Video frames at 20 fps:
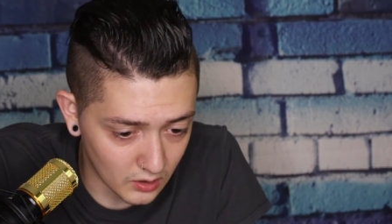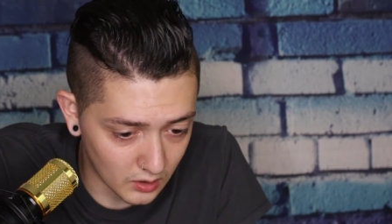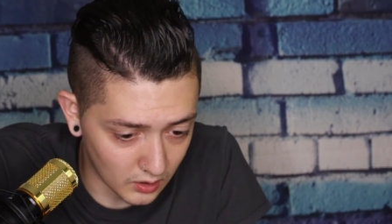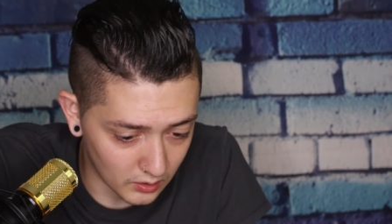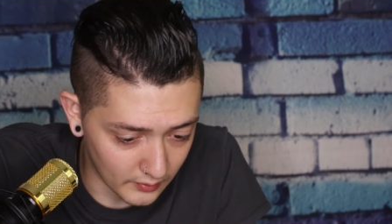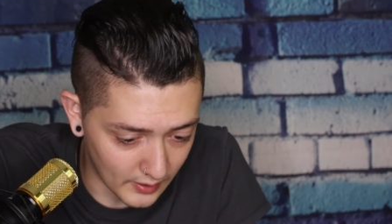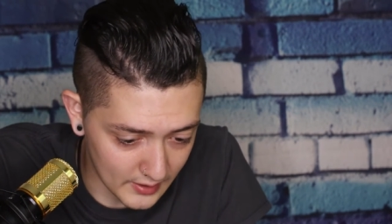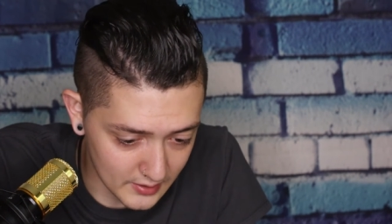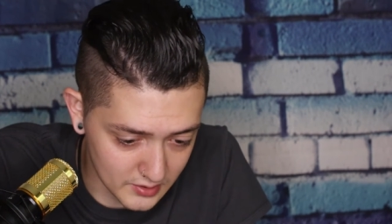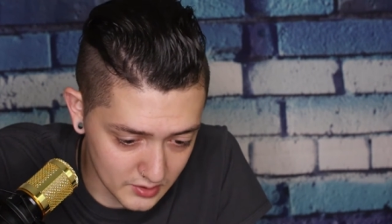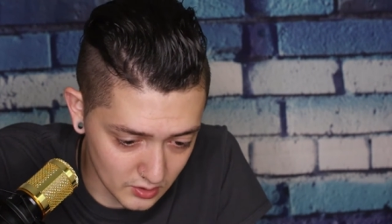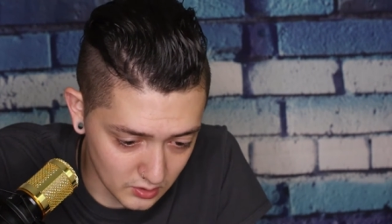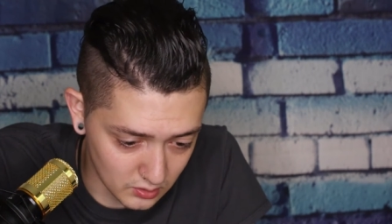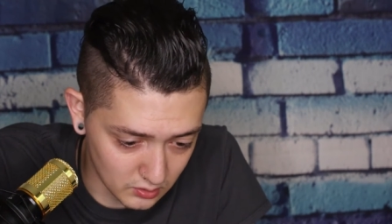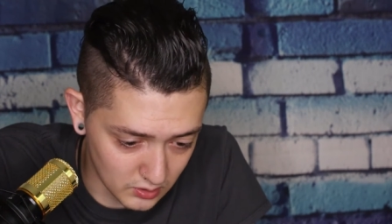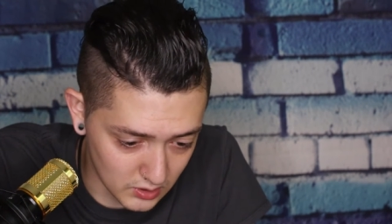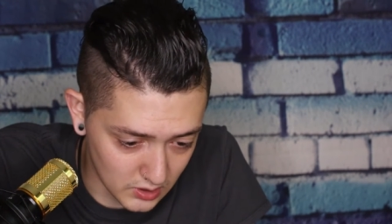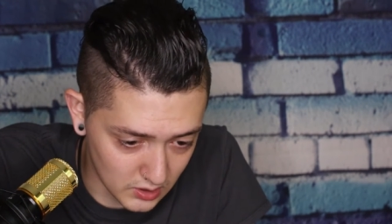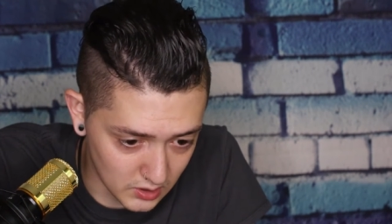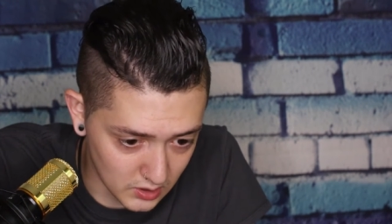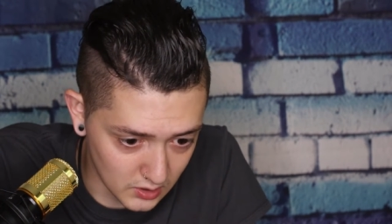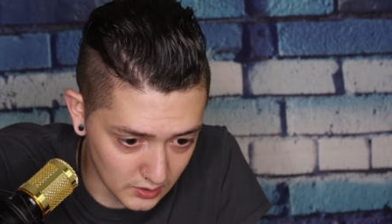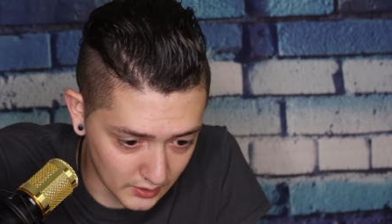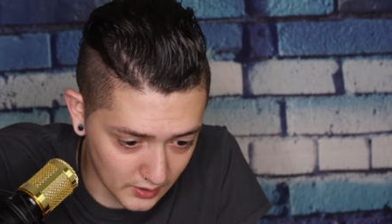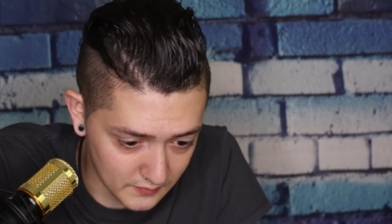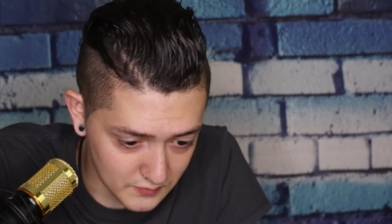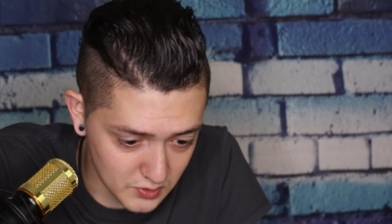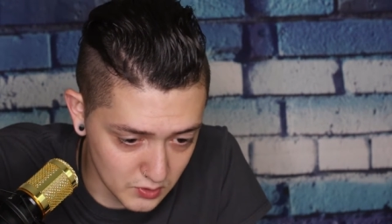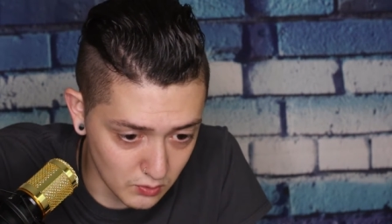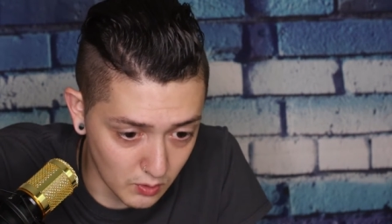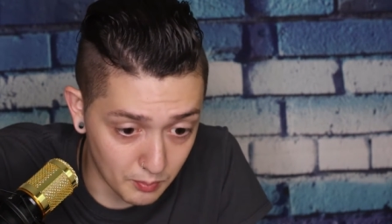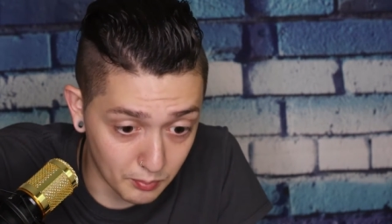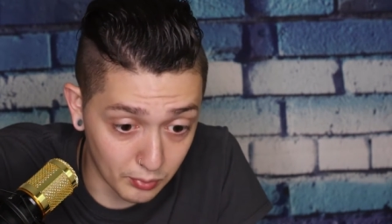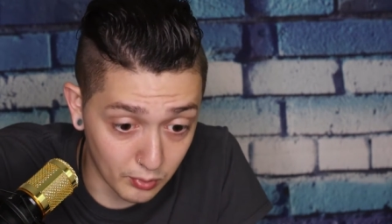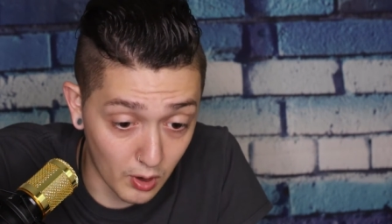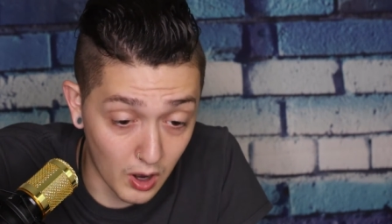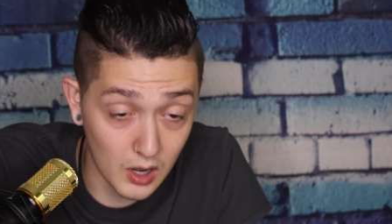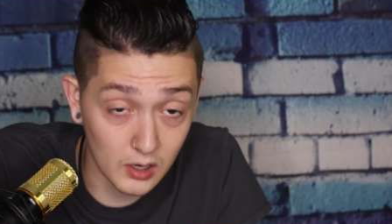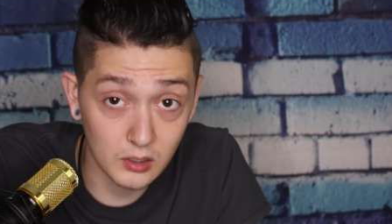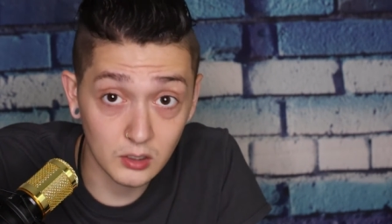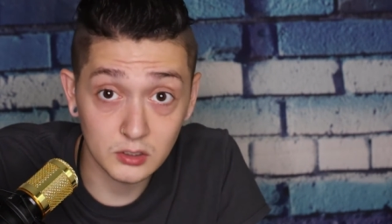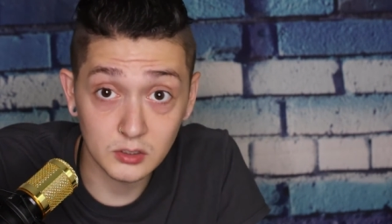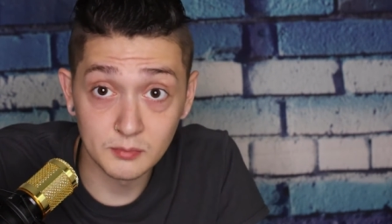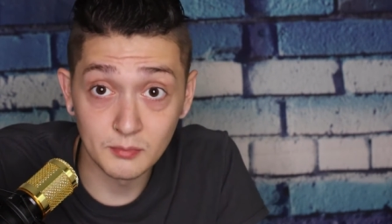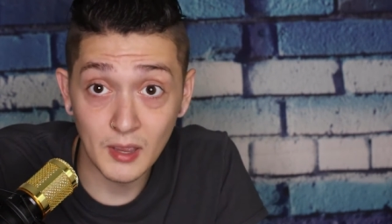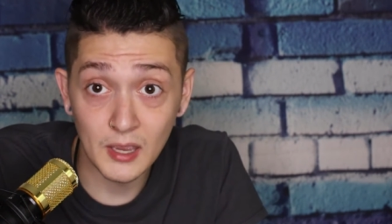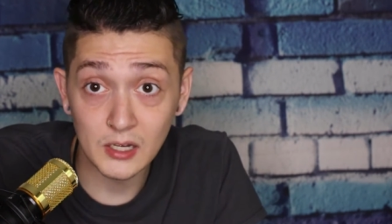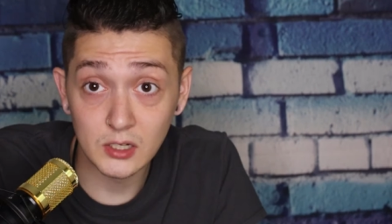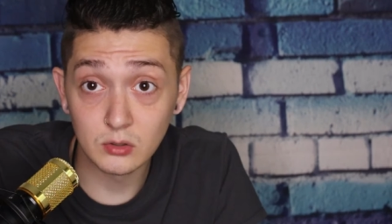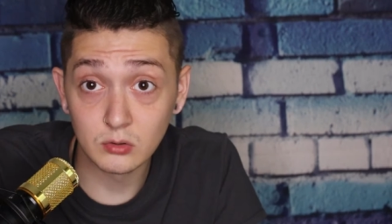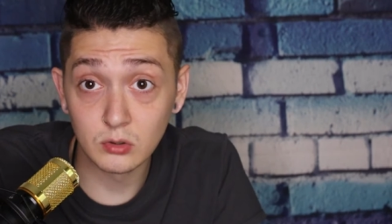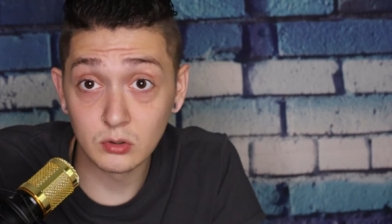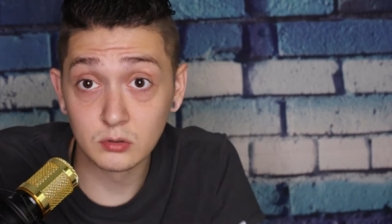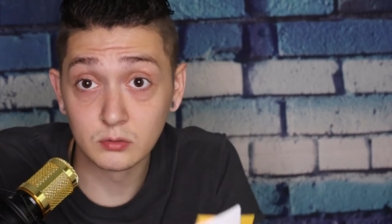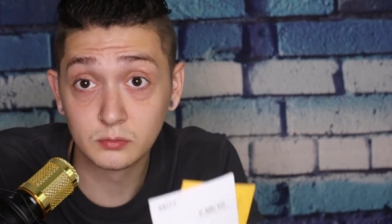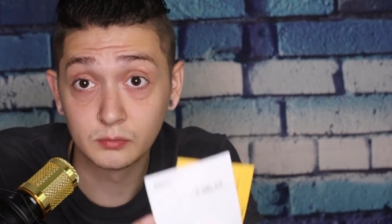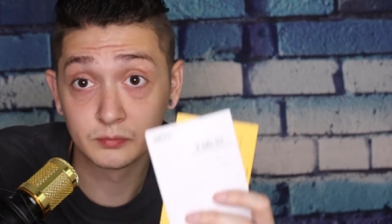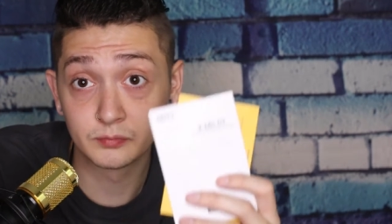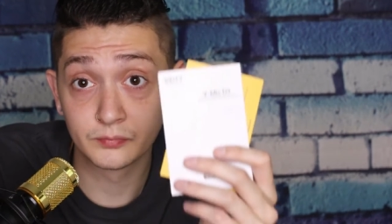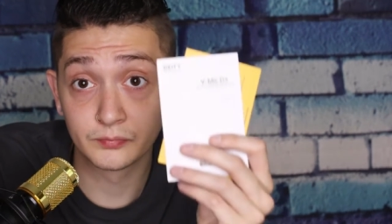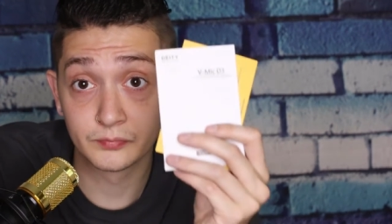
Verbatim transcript: Alright, so uh, gives you a product manual